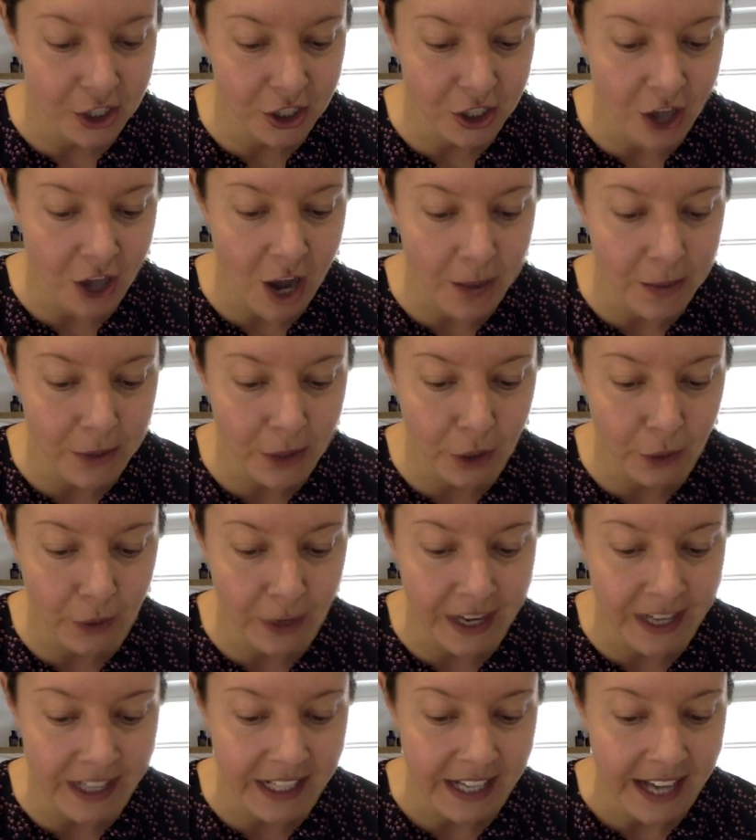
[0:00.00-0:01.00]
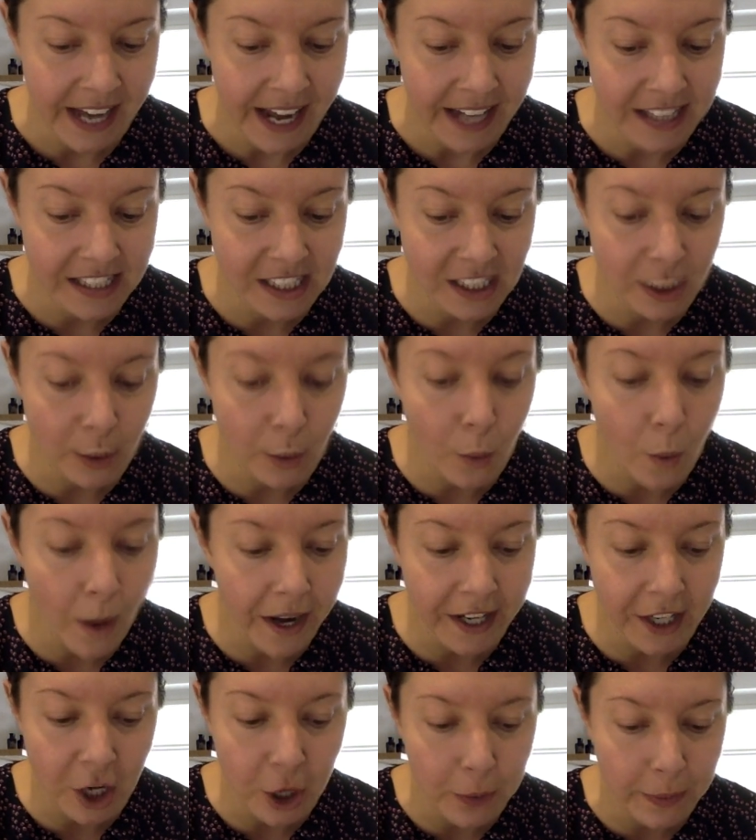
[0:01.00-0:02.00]
the top of the crate and swung
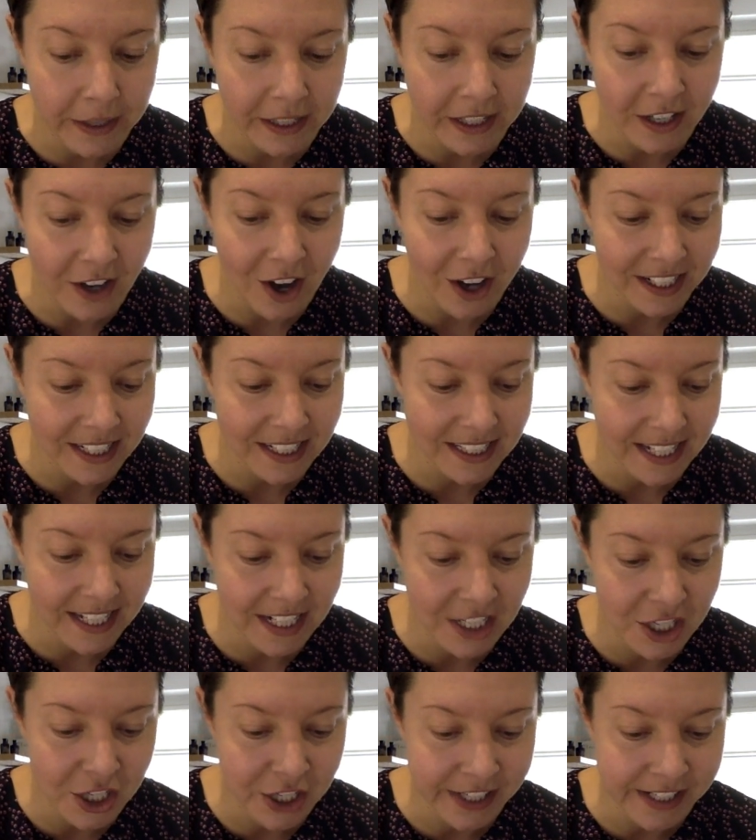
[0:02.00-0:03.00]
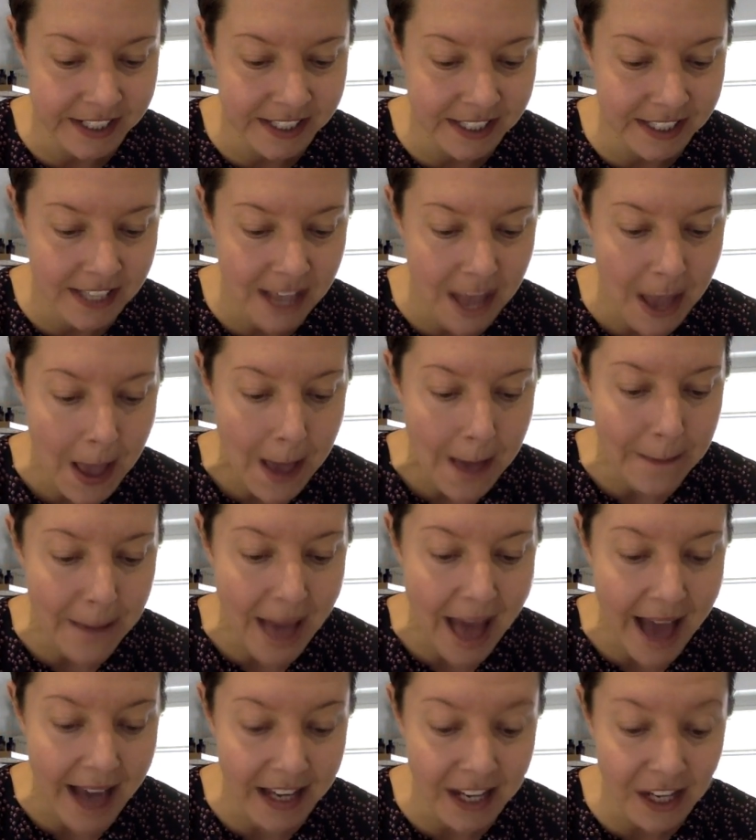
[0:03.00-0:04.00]
it open on its hinges.
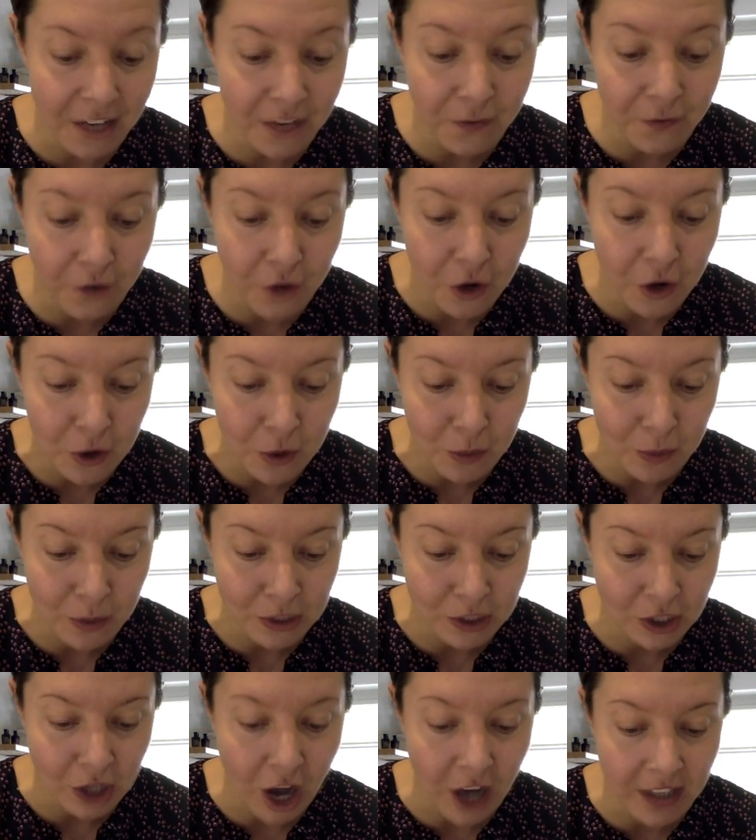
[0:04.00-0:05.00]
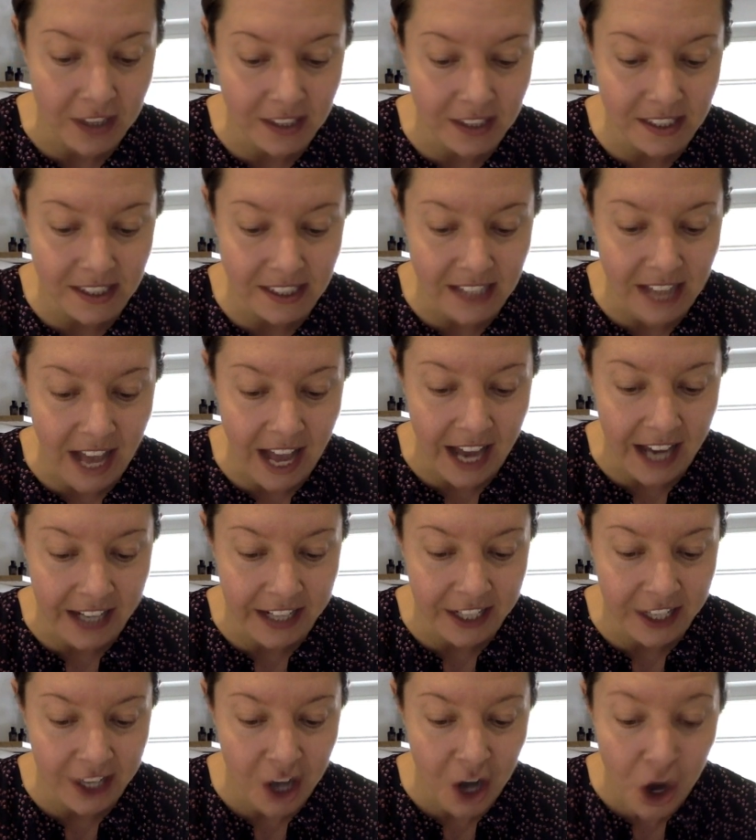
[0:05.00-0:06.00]
Packing foam was tossed aside,
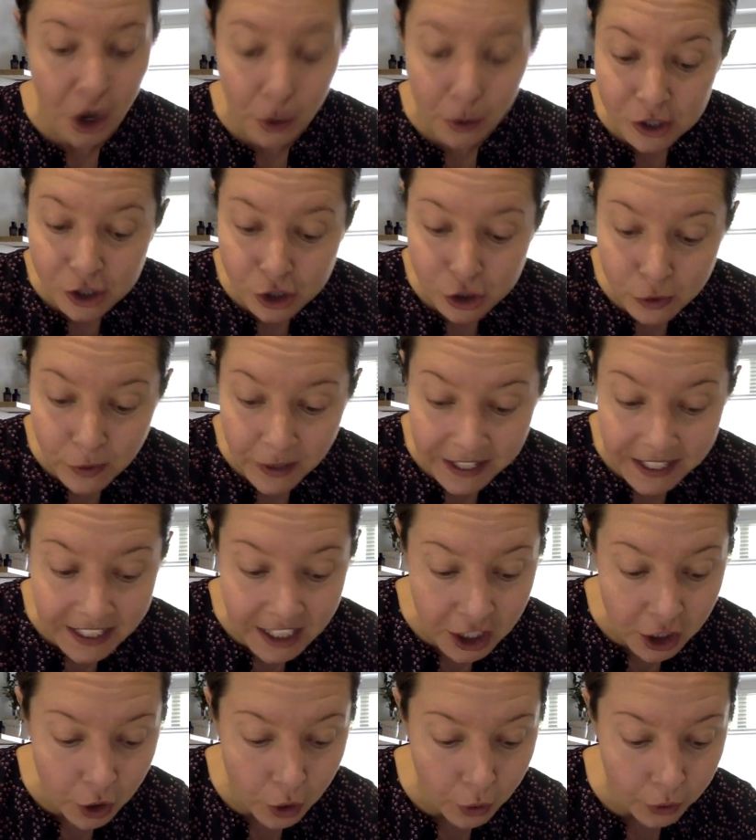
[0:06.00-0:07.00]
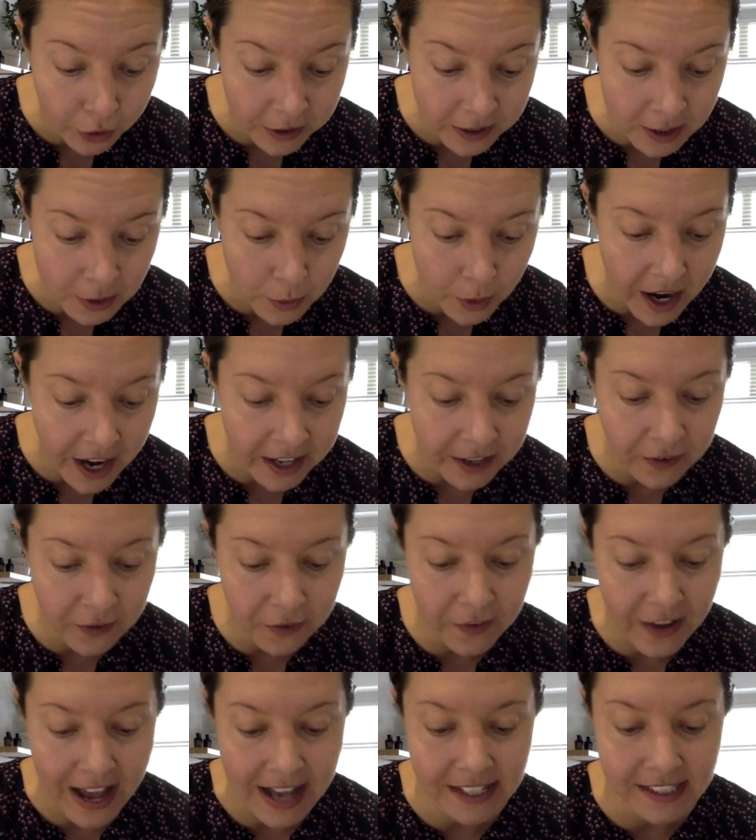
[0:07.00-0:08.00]
restraining cords were
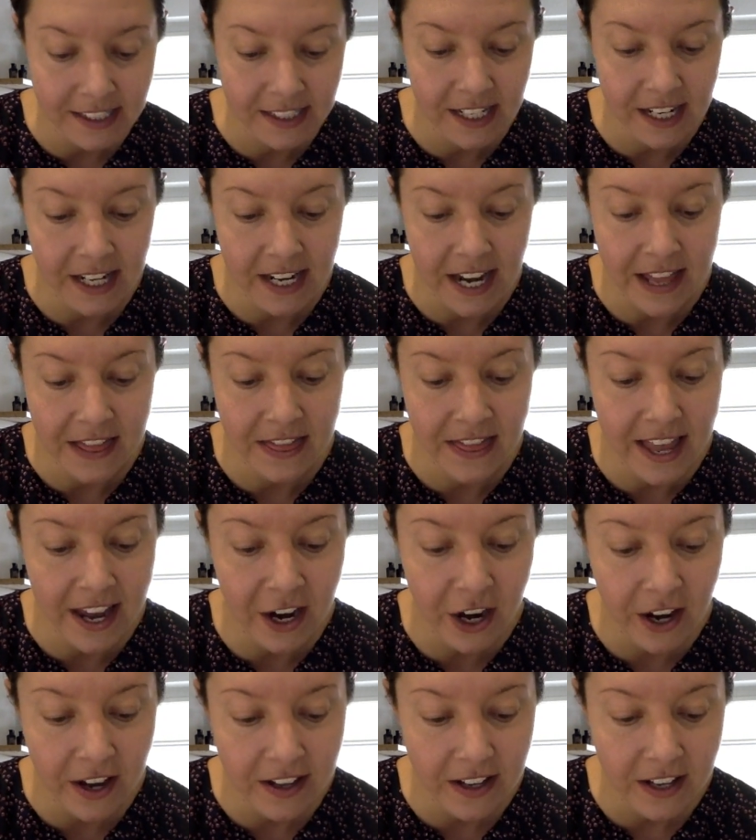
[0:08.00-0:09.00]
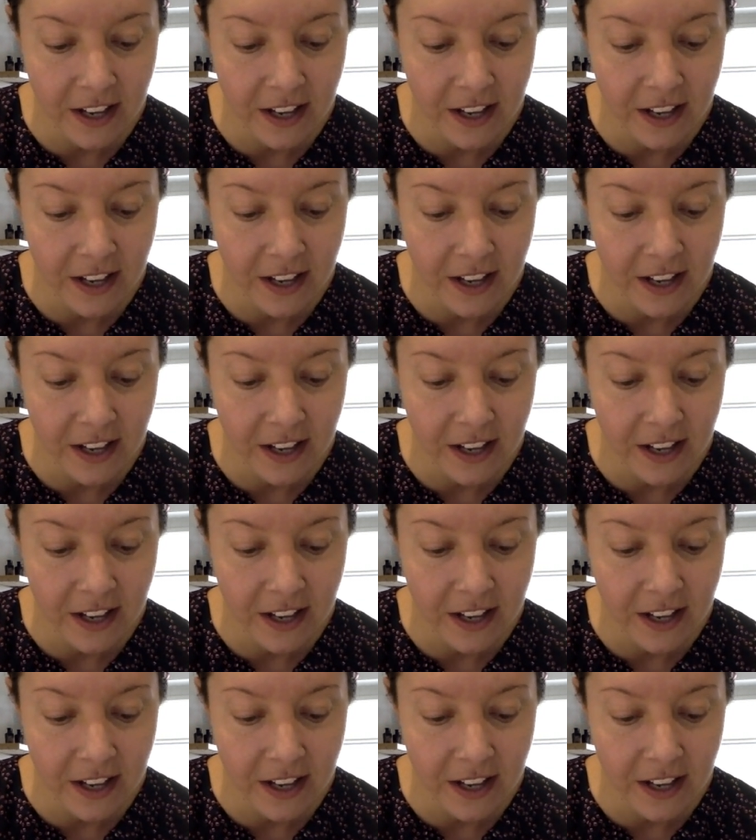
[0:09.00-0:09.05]
unfastened, and there